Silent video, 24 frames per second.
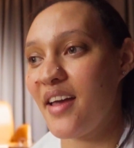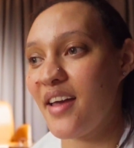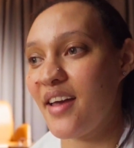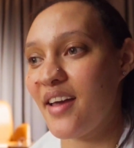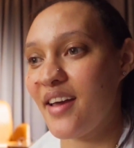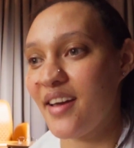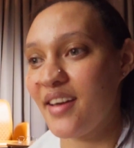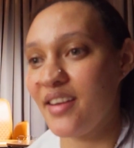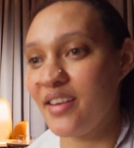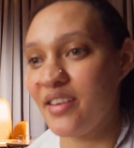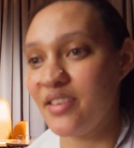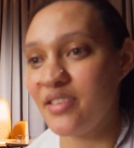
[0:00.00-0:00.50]

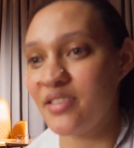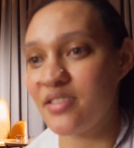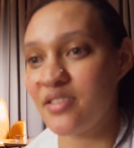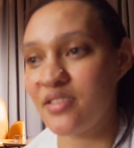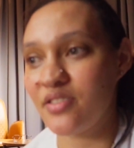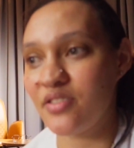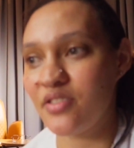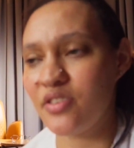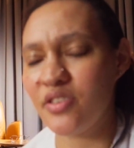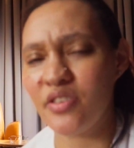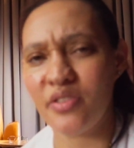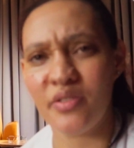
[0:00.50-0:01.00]
and
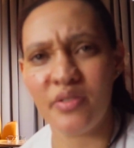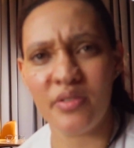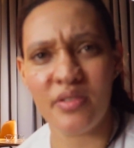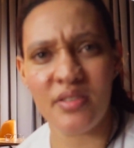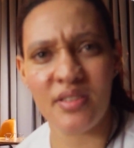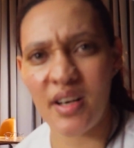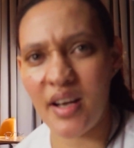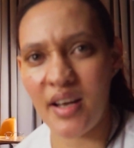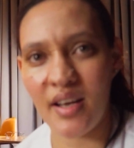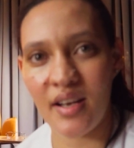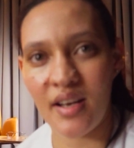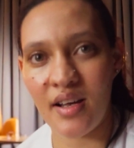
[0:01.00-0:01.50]

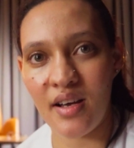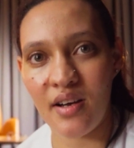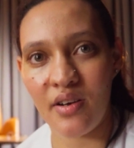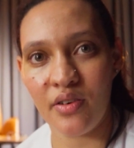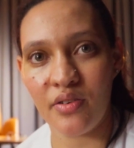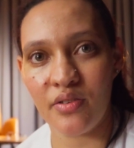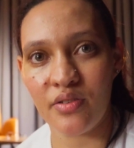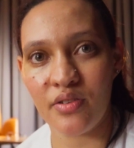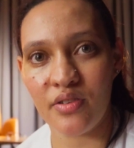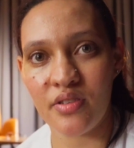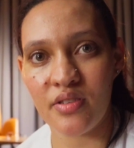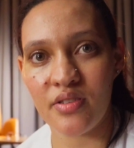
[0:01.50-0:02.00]
try it
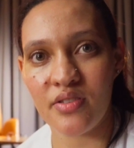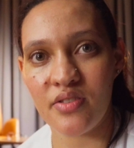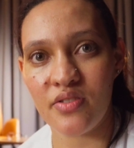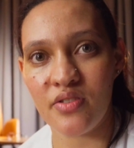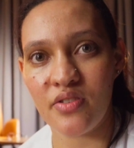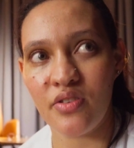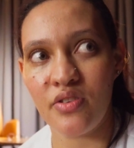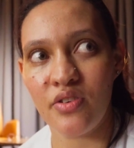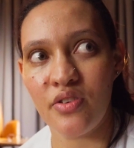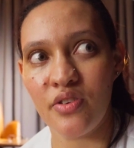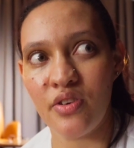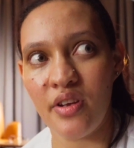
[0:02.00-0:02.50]
out, because
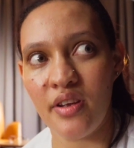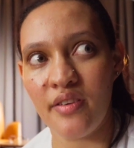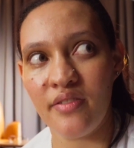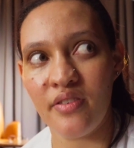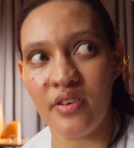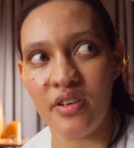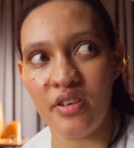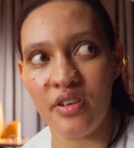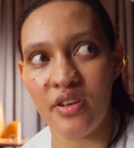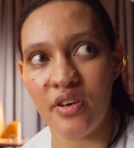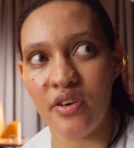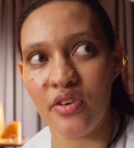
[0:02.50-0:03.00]
you
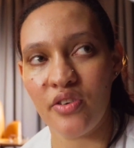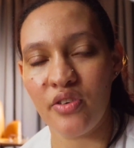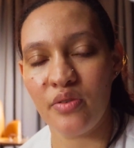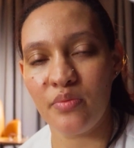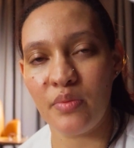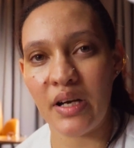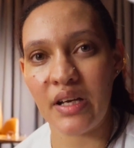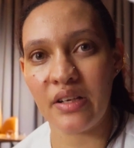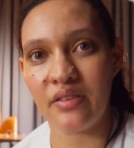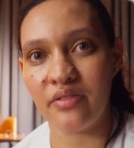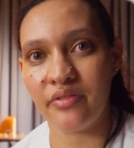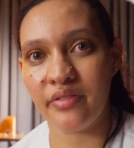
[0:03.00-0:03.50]
never know, you
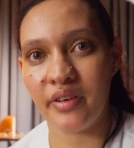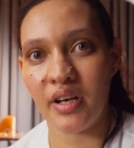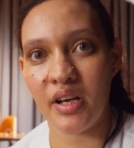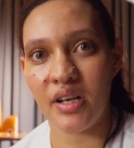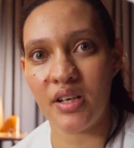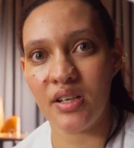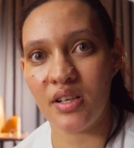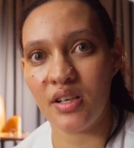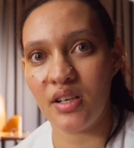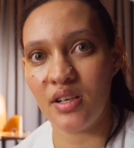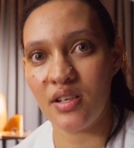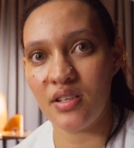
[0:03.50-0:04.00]
might
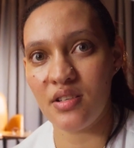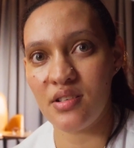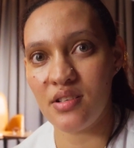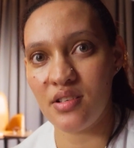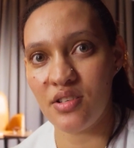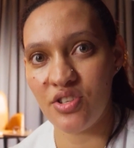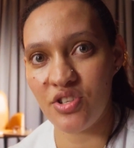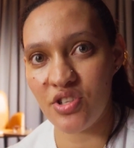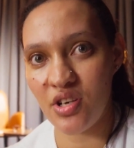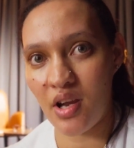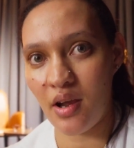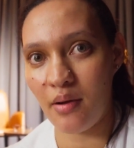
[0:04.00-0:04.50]
find a
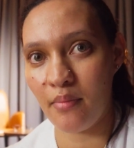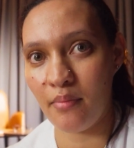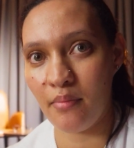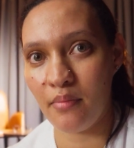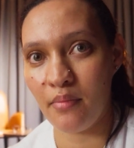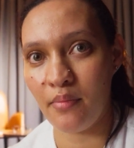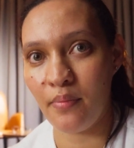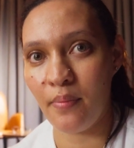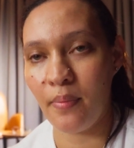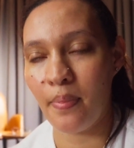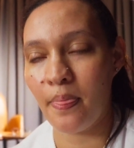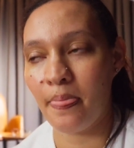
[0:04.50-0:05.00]
hidden gem
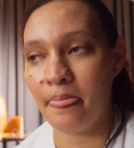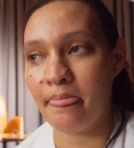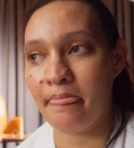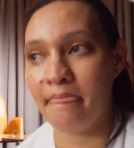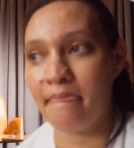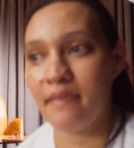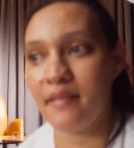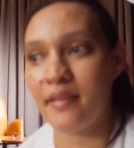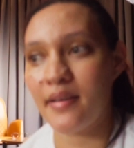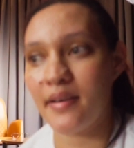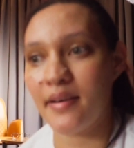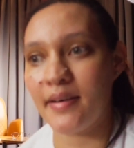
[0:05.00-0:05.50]

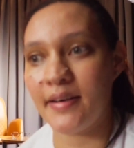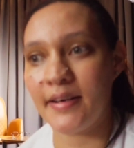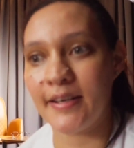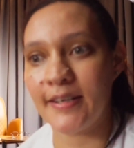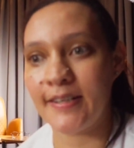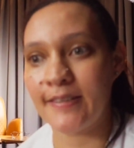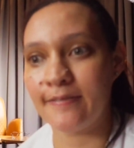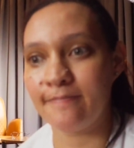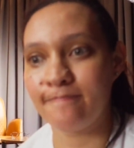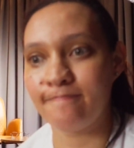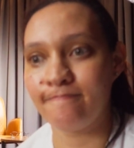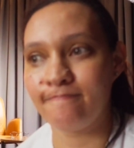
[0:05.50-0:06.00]

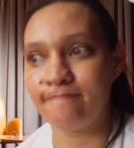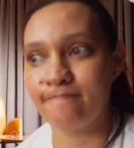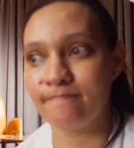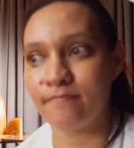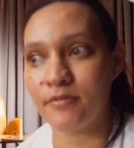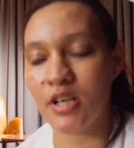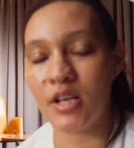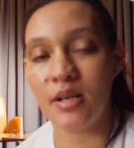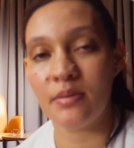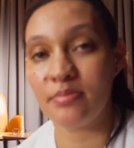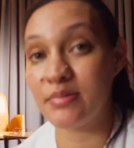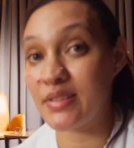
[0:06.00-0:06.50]
on
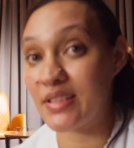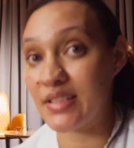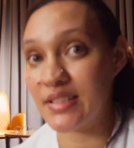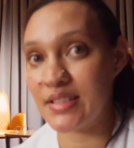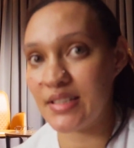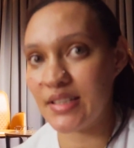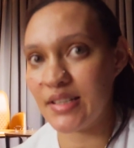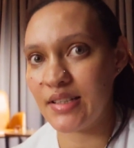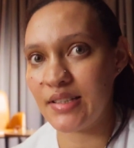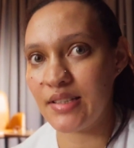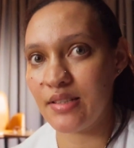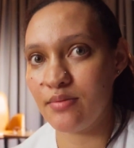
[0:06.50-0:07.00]
a place
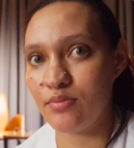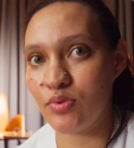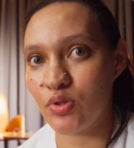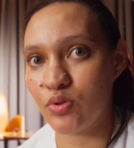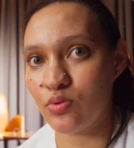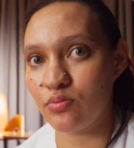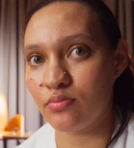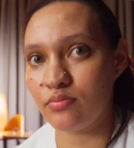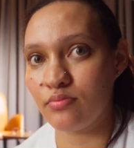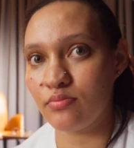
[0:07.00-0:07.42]
like TEMU.